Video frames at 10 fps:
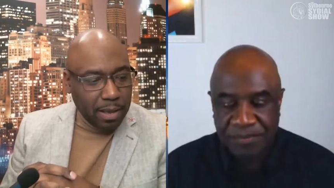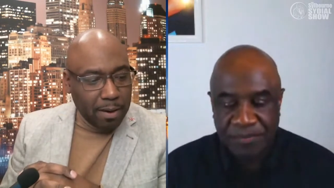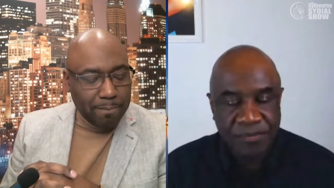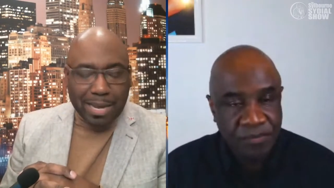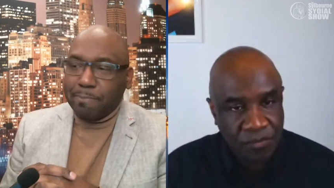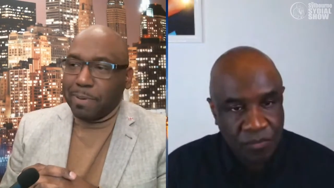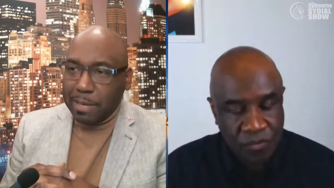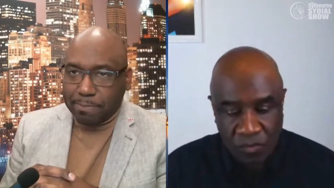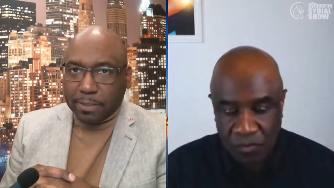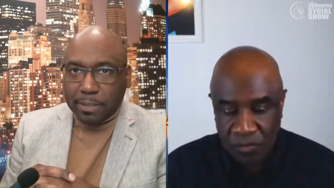Speaker 1: many
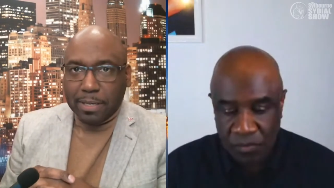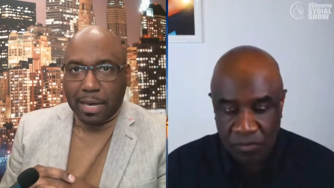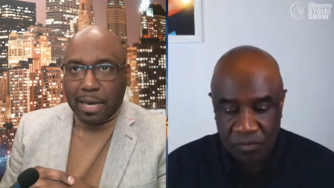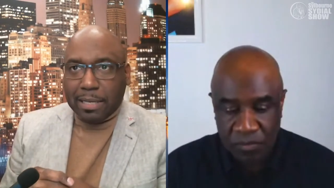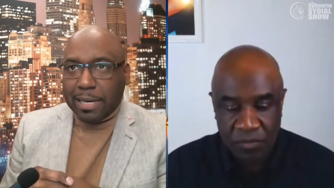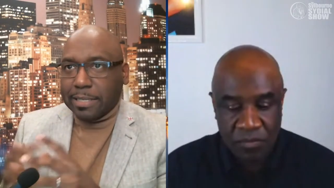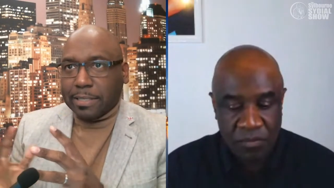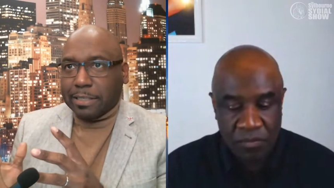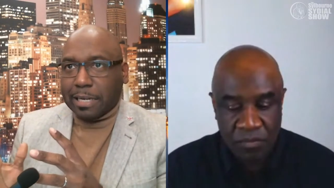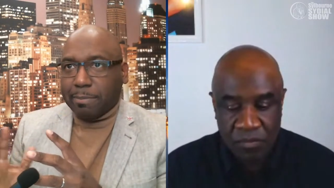people and
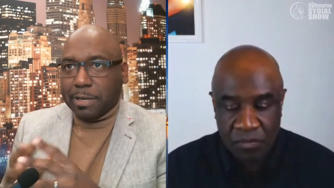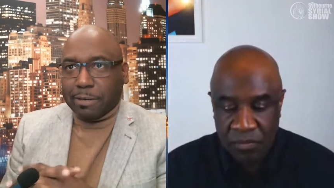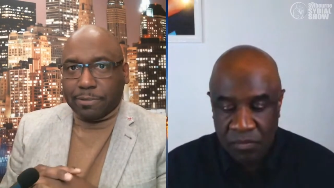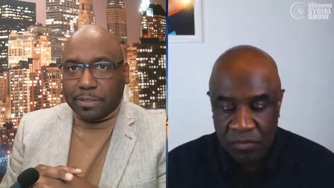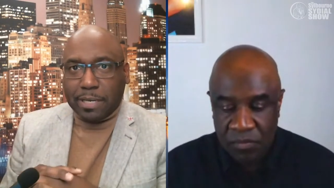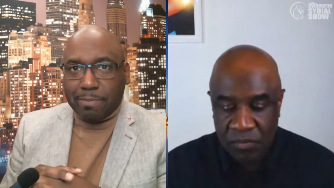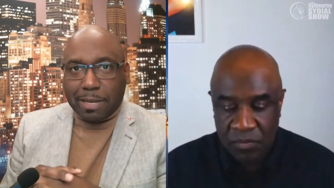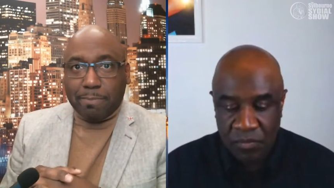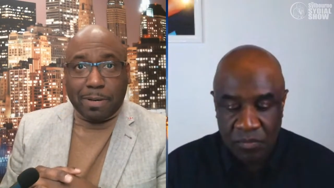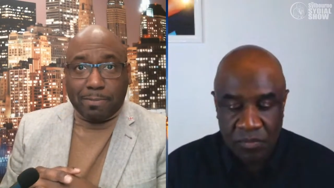ladies and gentlemen, you have seen it.
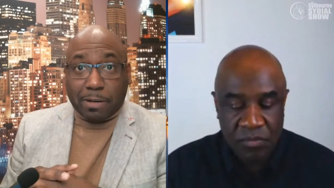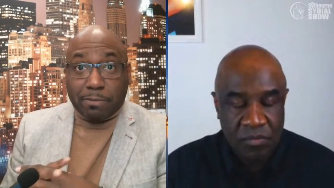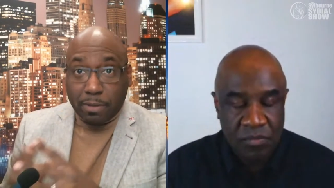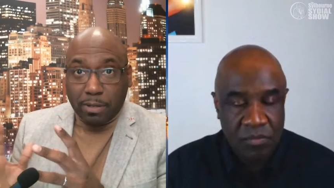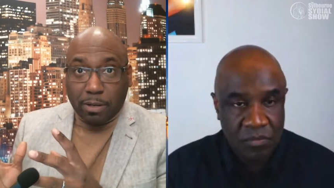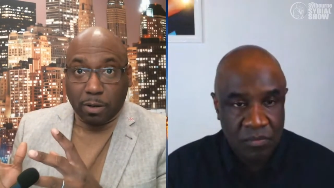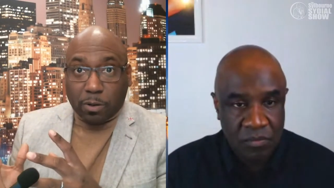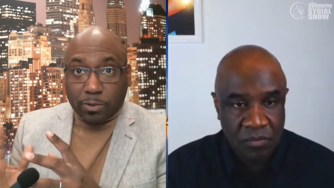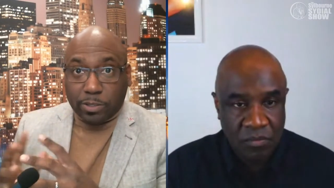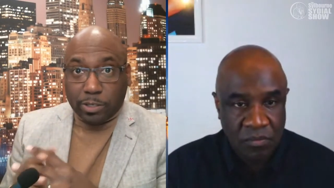Many people have
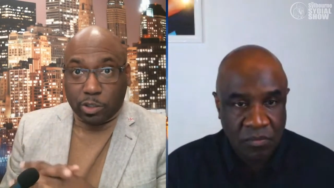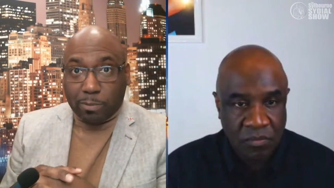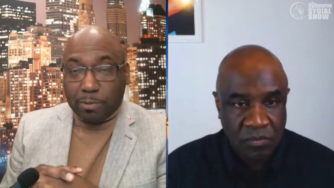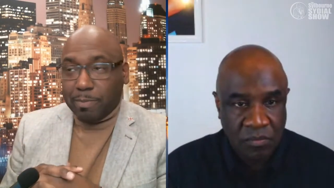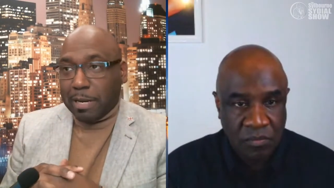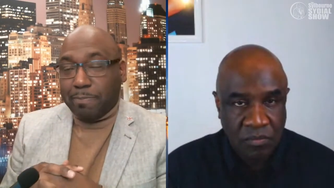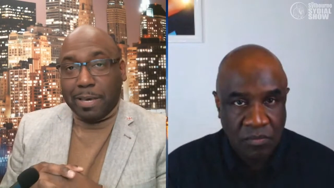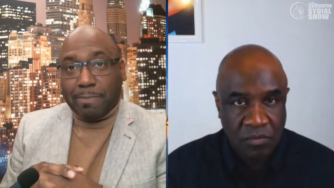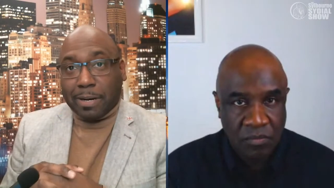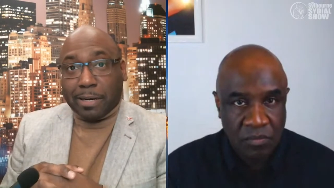lost their jobs. Many
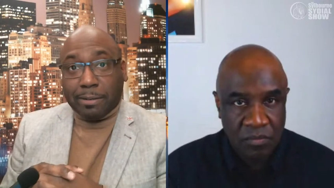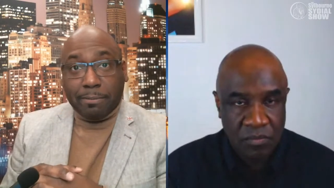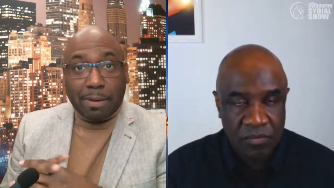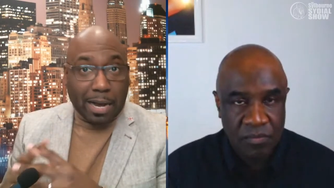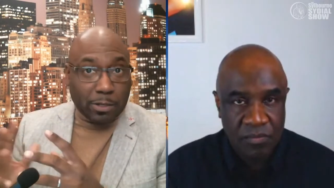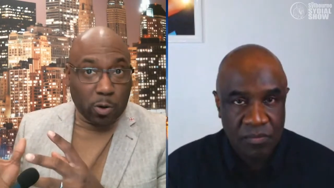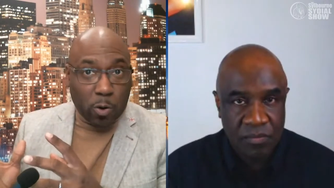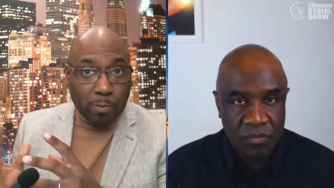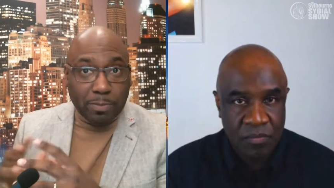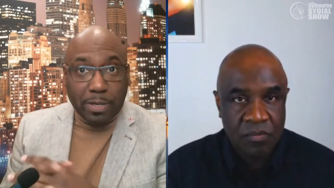people are at
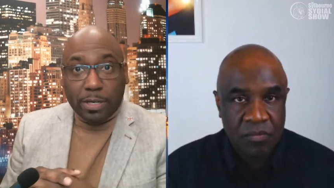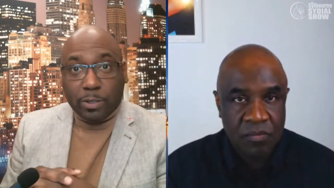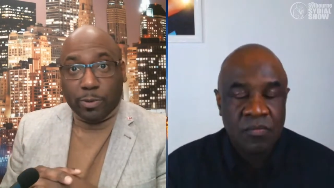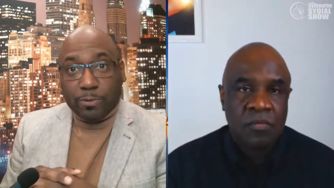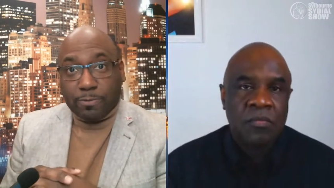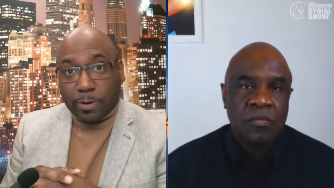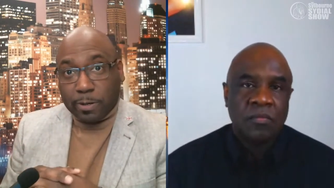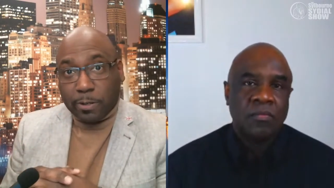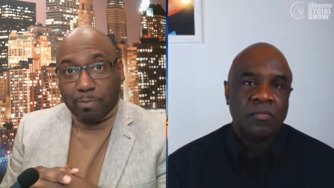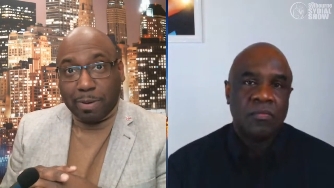home mm. doing
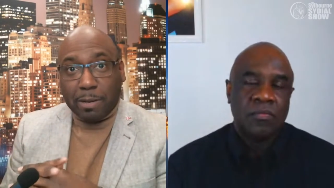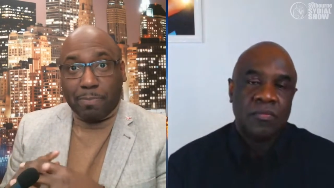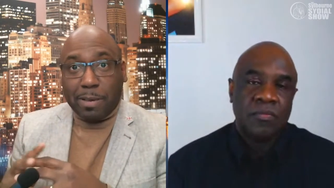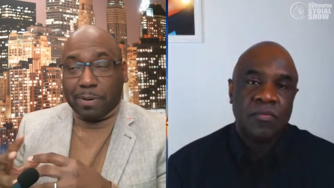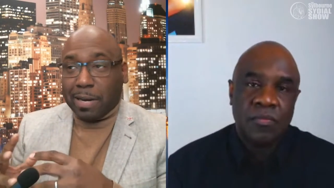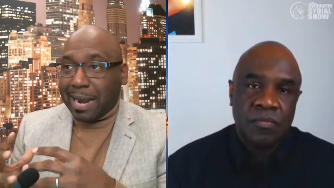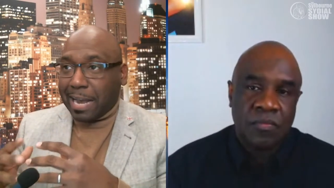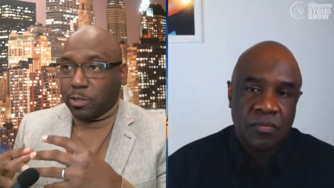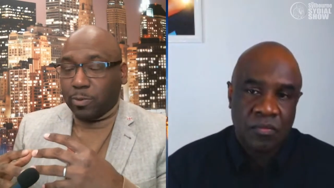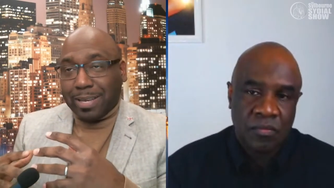furlough. Many people are
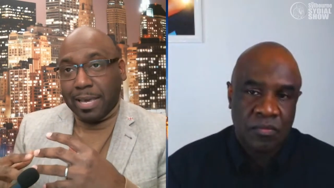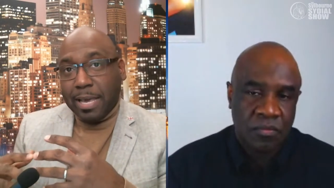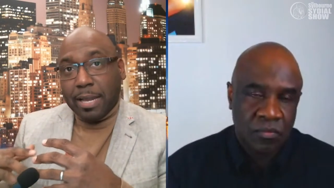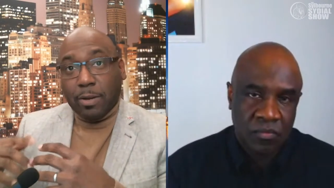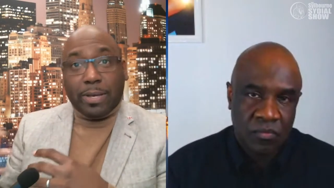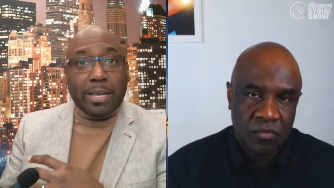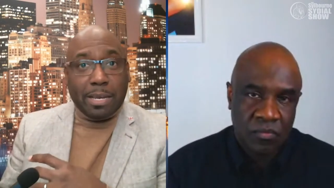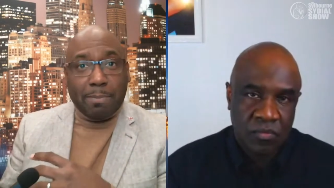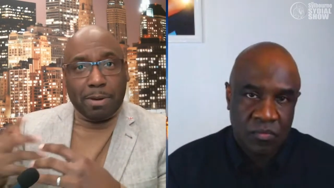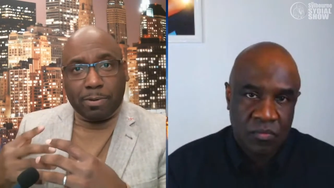actually looking
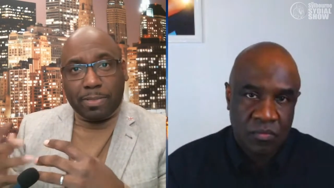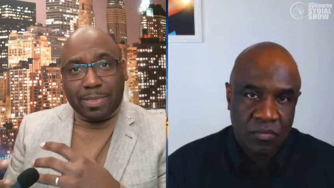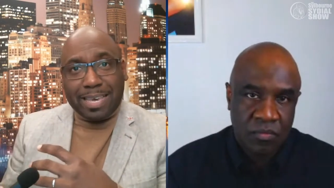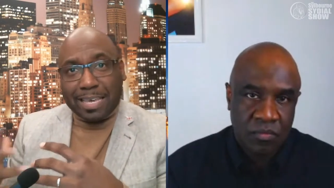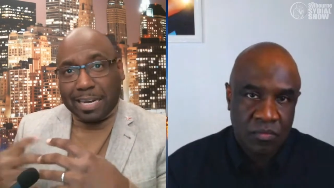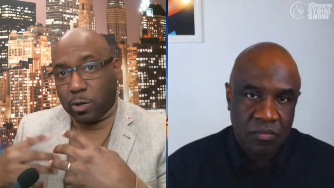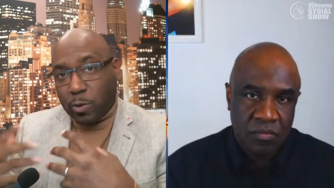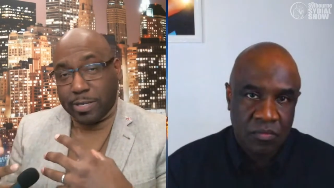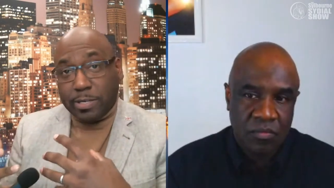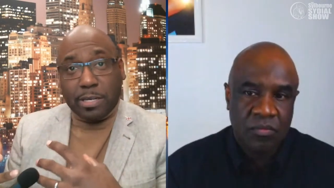in the mirror, thinking and
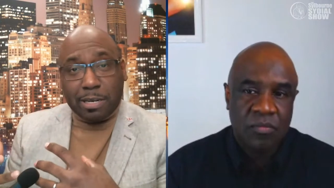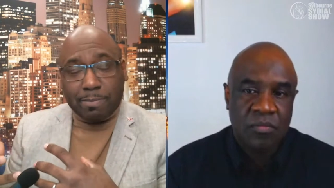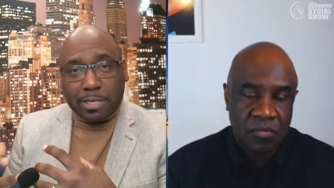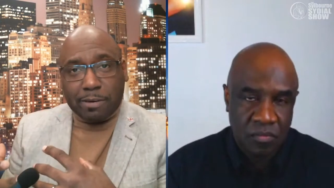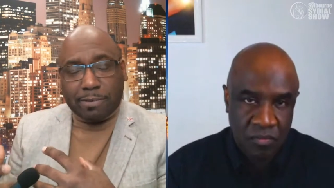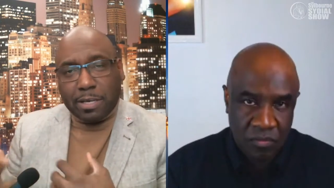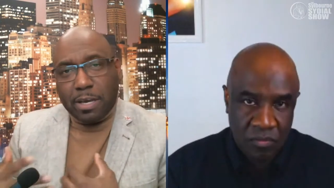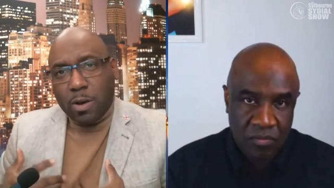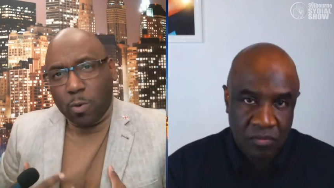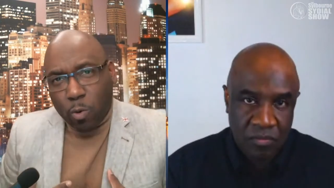questioning themselves. As,
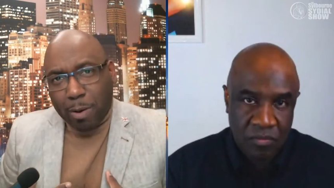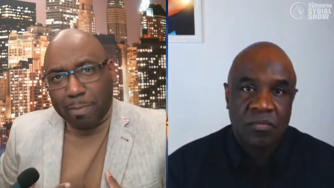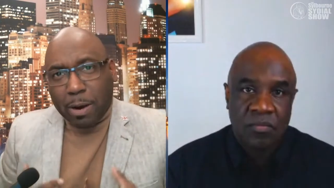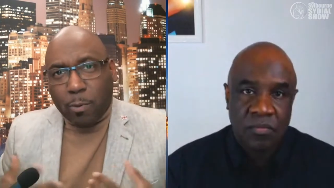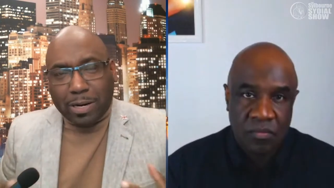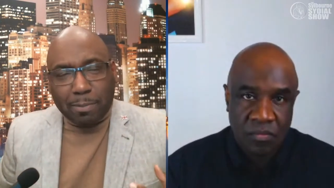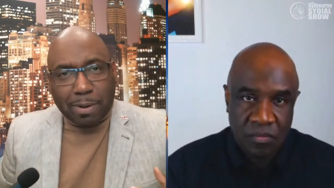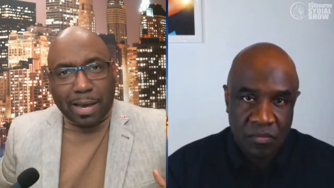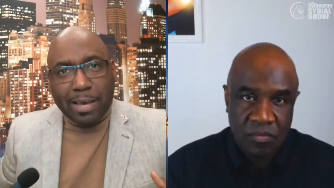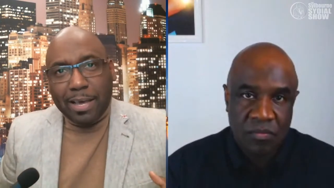Who am I? What
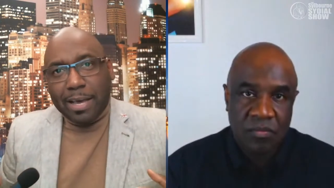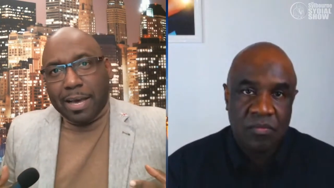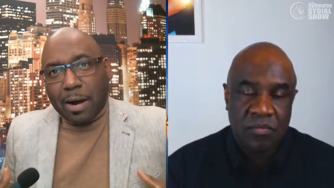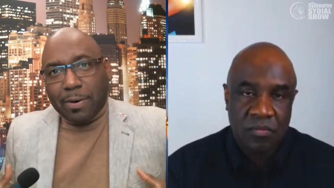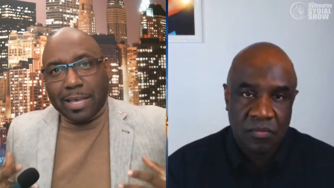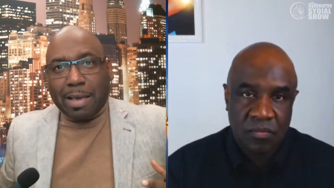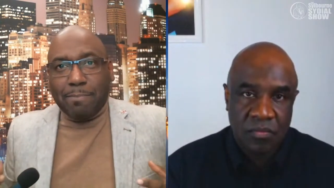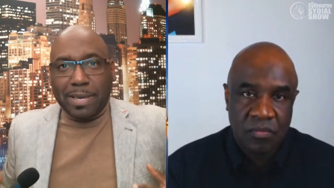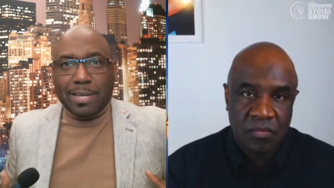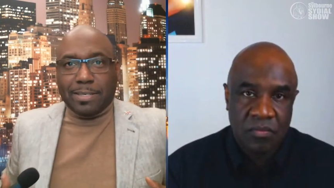am I? How can I
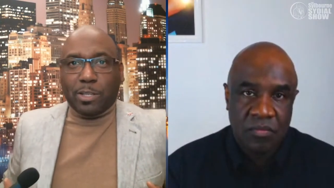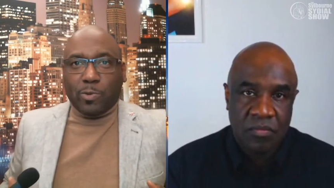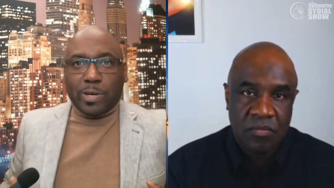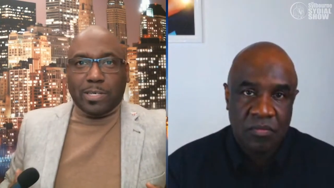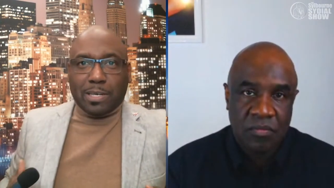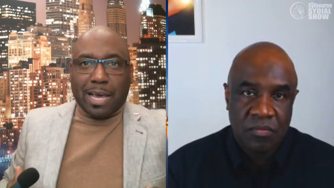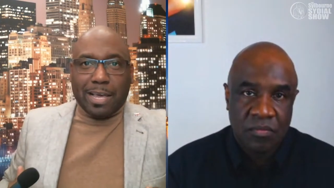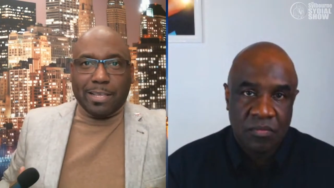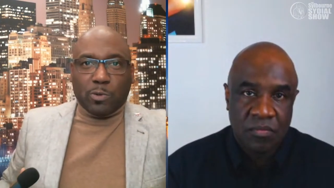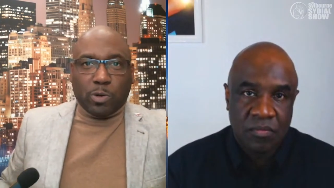be in a situation
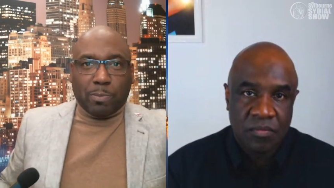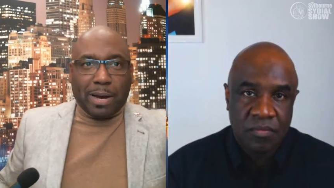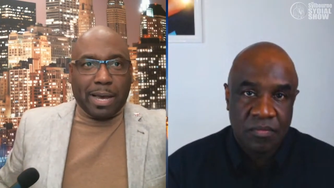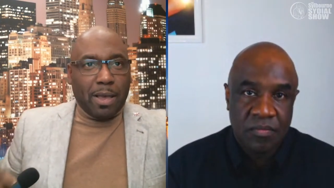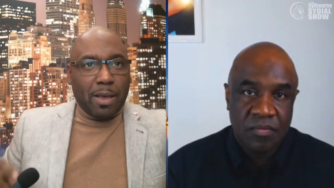like this whereby,